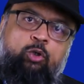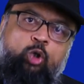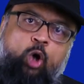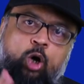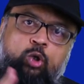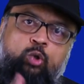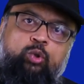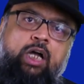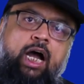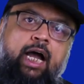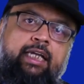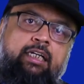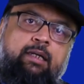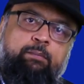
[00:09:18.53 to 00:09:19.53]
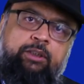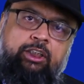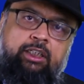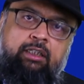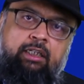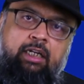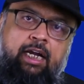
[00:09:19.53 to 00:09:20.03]
talk to the High
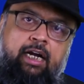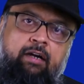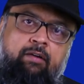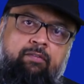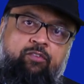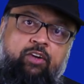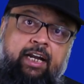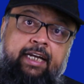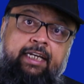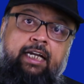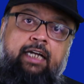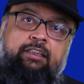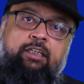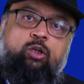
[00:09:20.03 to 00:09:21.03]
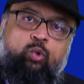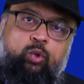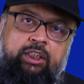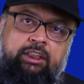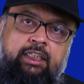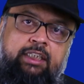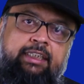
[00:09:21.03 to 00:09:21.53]
Commission and for any other
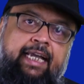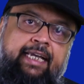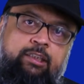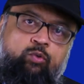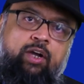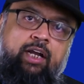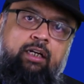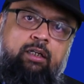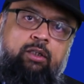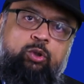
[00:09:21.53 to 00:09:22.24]
questions as well,